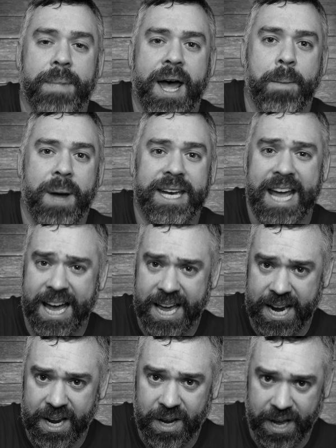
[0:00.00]
Now, my
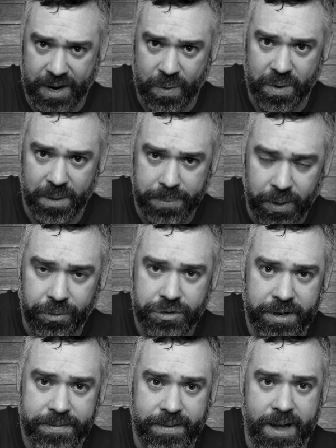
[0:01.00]
daddy had owned a
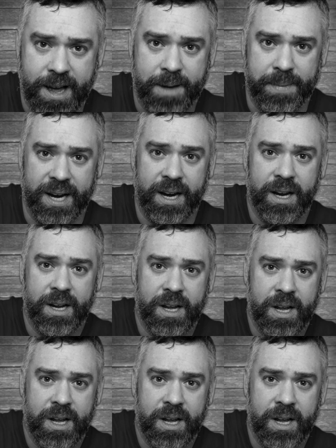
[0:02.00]
poultry farm, and